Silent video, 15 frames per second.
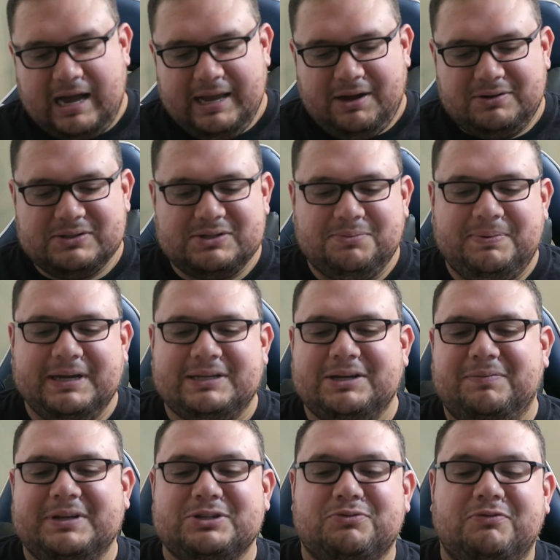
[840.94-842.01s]
I also picked
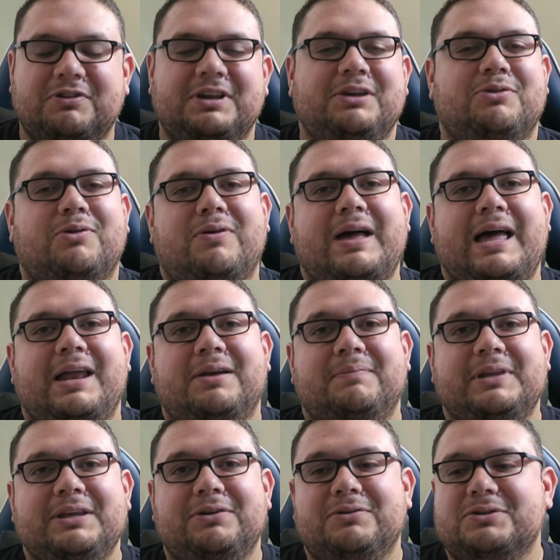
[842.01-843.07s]
up this really cool
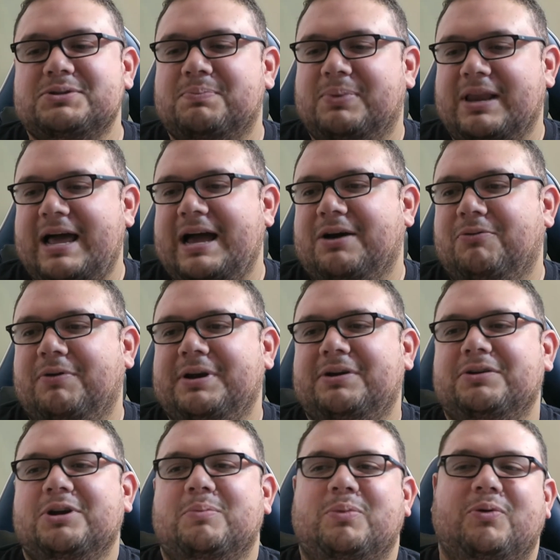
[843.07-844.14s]
Adam Hughes Black
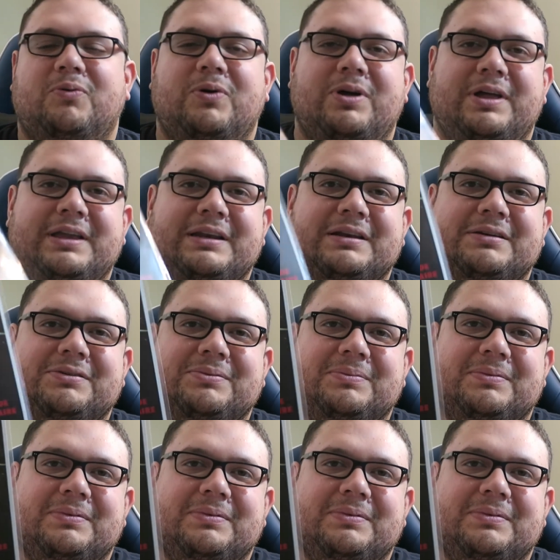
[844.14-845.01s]
Widow number one